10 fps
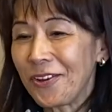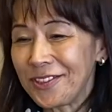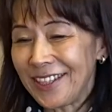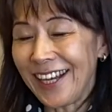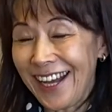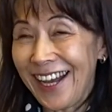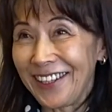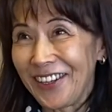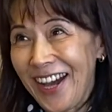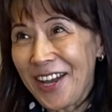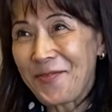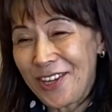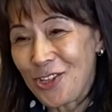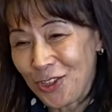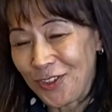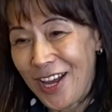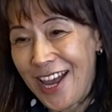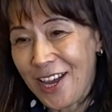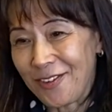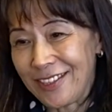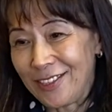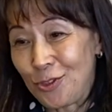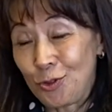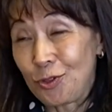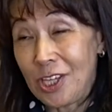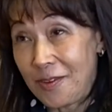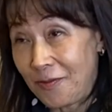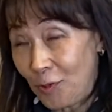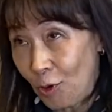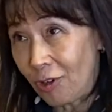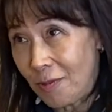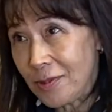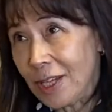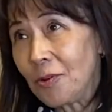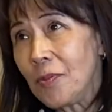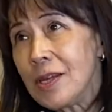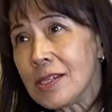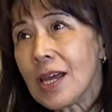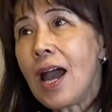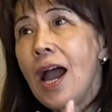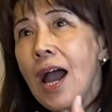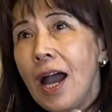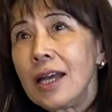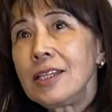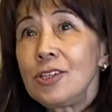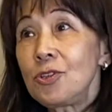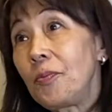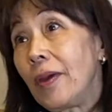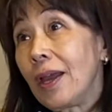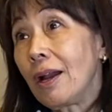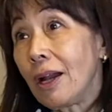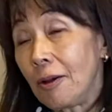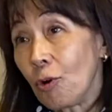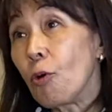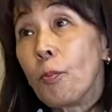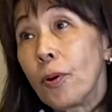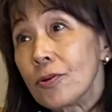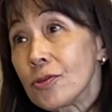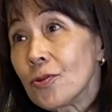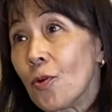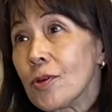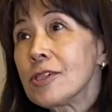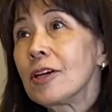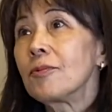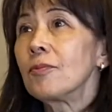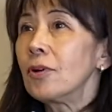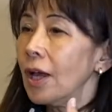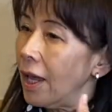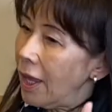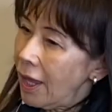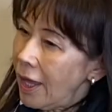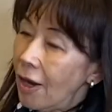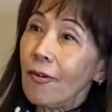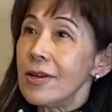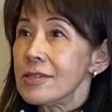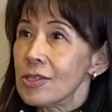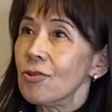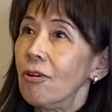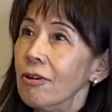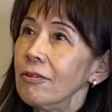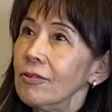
it. Because I mentioned I have two TV programs. It means I need to make, compose or some arrange a song